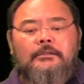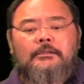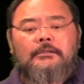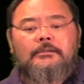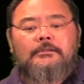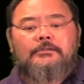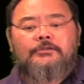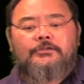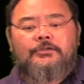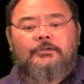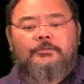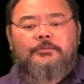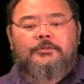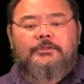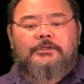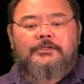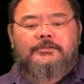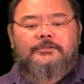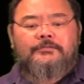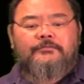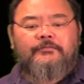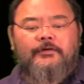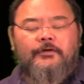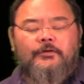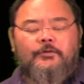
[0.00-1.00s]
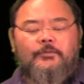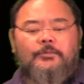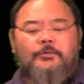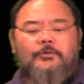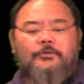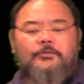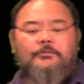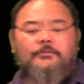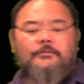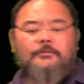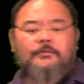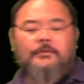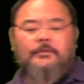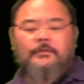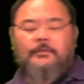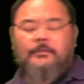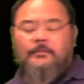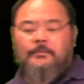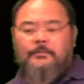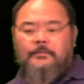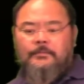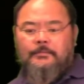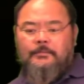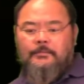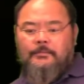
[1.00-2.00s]
surplus variable
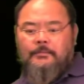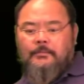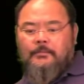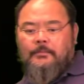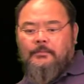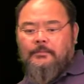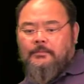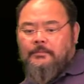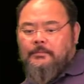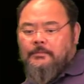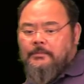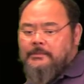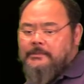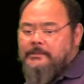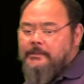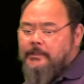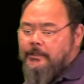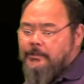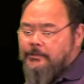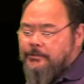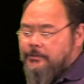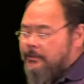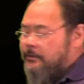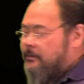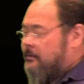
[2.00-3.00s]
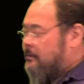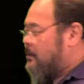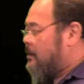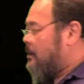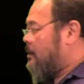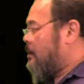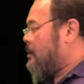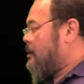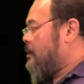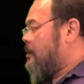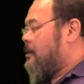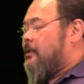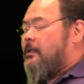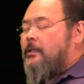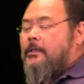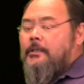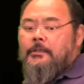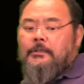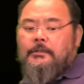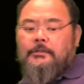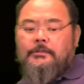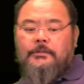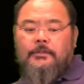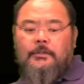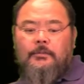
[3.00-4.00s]
section.
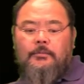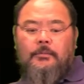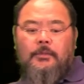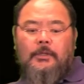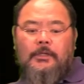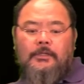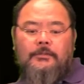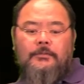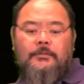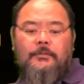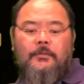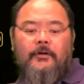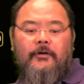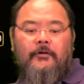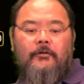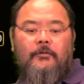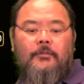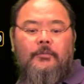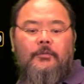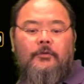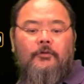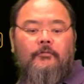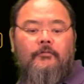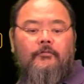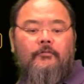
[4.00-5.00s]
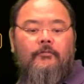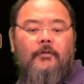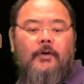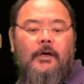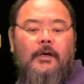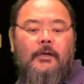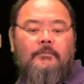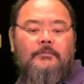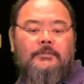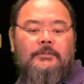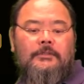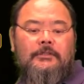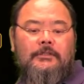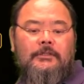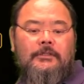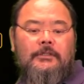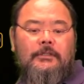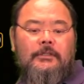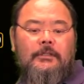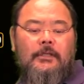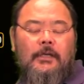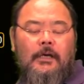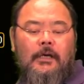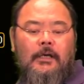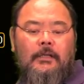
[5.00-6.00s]
The surplus variable from
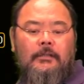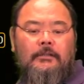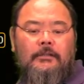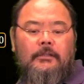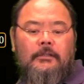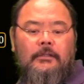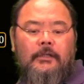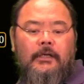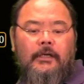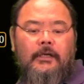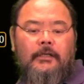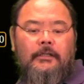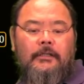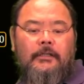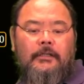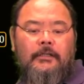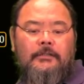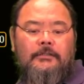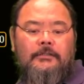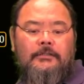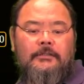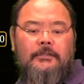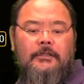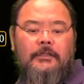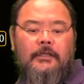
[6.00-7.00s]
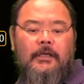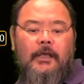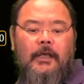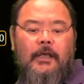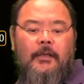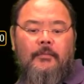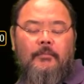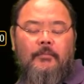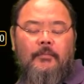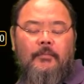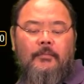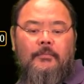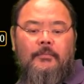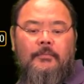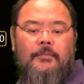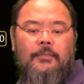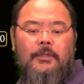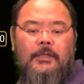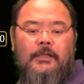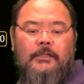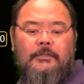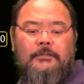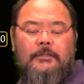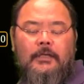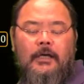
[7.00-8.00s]
z, look at their zm
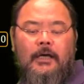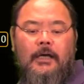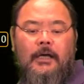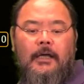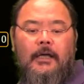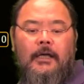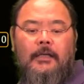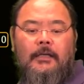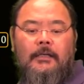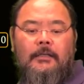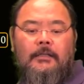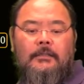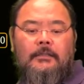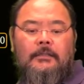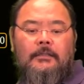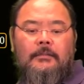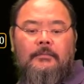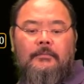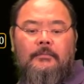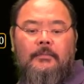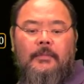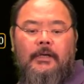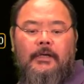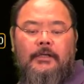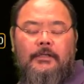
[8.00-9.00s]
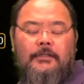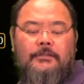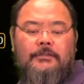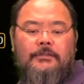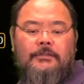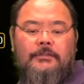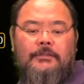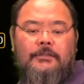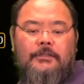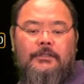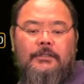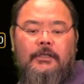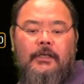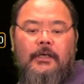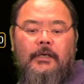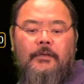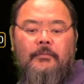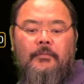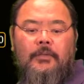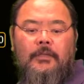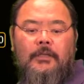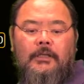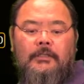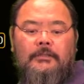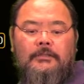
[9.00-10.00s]
plus I minus
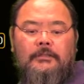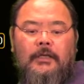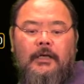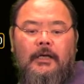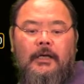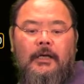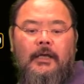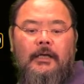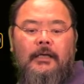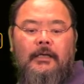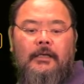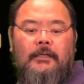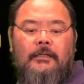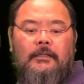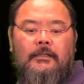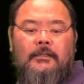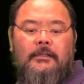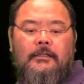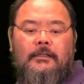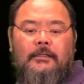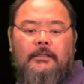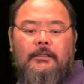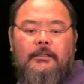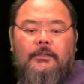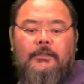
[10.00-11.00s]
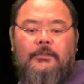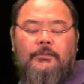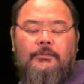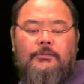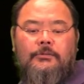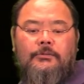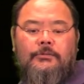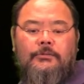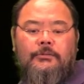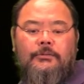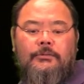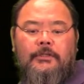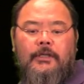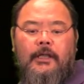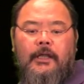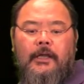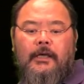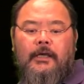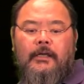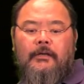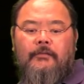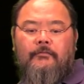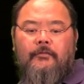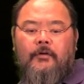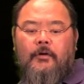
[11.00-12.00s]
cm plus I equals to
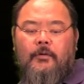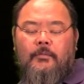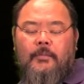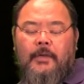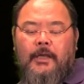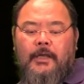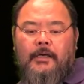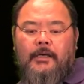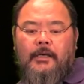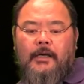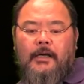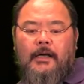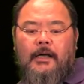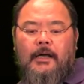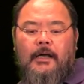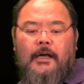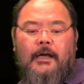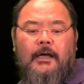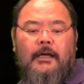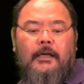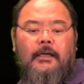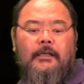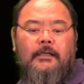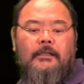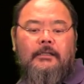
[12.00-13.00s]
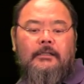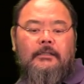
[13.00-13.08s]
negative omega I.